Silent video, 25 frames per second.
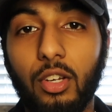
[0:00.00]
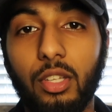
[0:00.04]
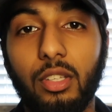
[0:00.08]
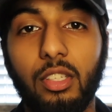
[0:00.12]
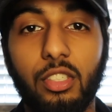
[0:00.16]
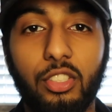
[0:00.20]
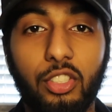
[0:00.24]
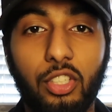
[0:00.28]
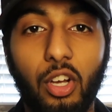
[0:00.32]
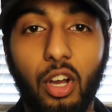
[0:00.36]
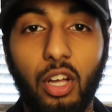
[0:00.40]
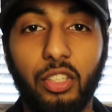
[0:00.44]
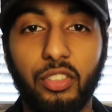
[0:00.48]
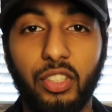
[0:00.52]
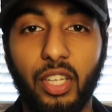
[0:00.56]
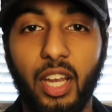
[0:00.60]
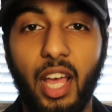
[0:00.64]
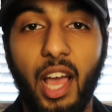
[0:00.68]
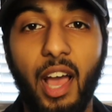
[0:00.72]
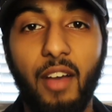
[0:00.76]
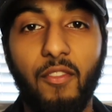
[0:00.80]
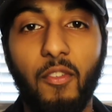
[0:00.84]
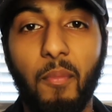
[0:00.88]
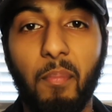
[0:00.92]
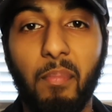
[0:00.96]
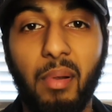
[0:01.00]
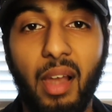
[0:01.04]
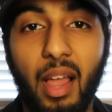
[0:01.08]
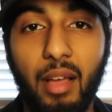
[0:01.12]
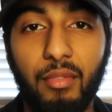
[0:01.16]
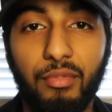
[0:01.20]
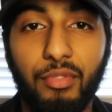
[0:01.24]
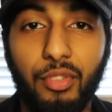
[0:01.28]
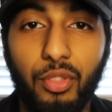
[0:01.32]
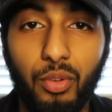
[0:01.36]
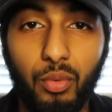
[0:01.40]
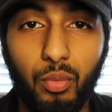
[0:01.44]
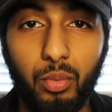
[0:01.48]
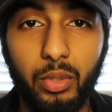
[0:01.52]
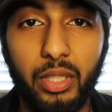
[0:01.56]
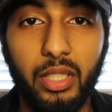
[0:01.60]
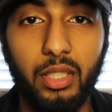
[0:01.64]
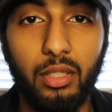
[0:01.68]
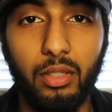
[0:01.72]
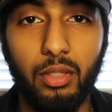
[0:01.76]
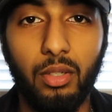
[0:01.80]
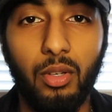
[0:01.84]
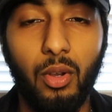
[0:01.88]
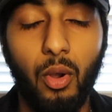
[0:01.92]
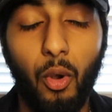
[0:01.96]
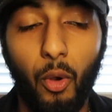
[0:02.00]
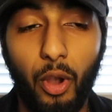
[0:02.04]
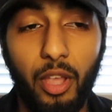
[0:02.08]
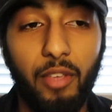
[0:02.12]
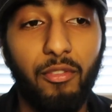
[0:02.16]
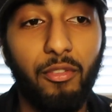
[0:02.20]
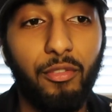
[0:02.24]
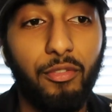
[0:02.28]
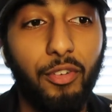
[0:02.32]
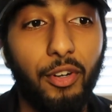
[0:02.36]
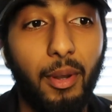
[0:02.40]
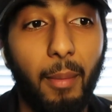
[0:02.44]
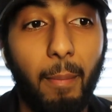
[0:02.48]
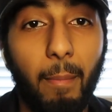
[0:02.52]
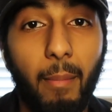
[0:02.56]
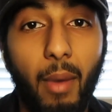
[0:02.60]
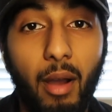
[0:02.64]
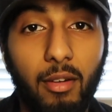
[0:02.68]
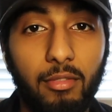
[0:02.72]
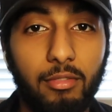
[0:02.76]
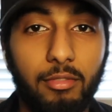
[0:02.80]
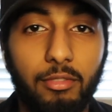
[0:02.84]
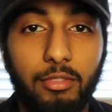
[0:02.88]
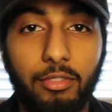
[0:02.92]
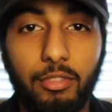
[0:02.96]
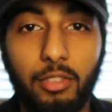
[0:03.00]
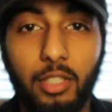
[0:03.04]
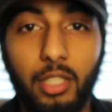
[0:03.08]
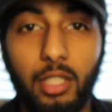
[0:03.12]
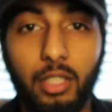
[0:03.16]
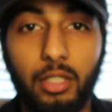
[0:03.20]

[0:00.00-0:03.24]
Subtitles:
at the charts and I have a plan for the week, or even for the month.